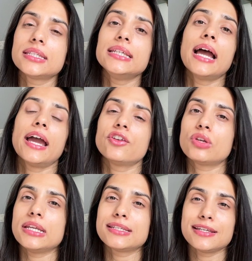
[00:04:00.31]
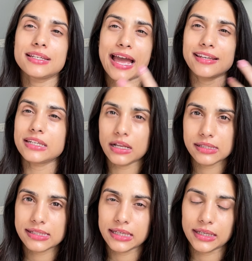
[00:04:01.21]
dehydrated and dull
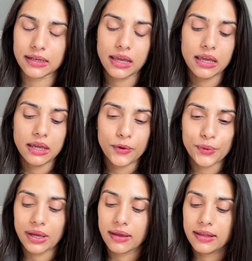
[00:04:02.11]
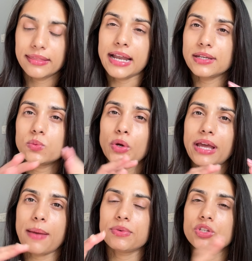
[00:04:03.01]
skin, okay? That is what
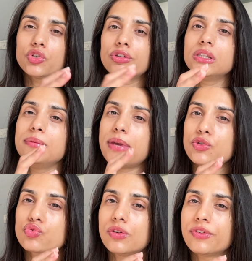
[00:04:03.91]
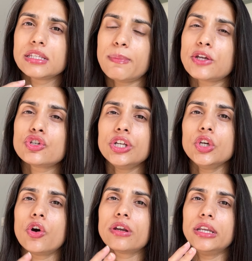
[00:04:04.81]
happens during the menstrual phase. Especially
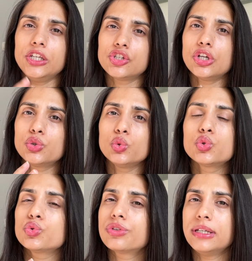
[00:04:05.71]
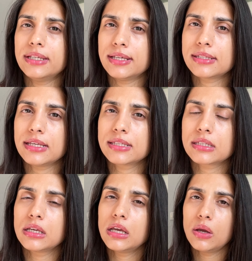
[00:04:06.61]
your initial 2 to 3 days
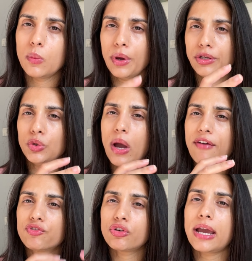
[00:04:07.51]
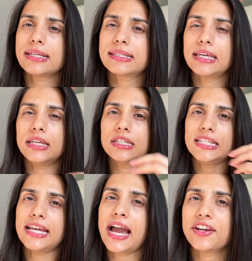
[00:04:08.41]
is when you have dry skin,
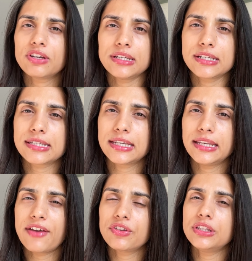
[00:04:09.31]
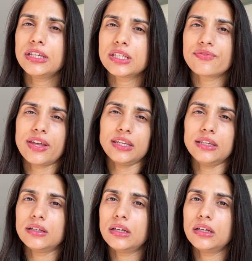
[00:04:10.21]
dehydrated skin, everything is very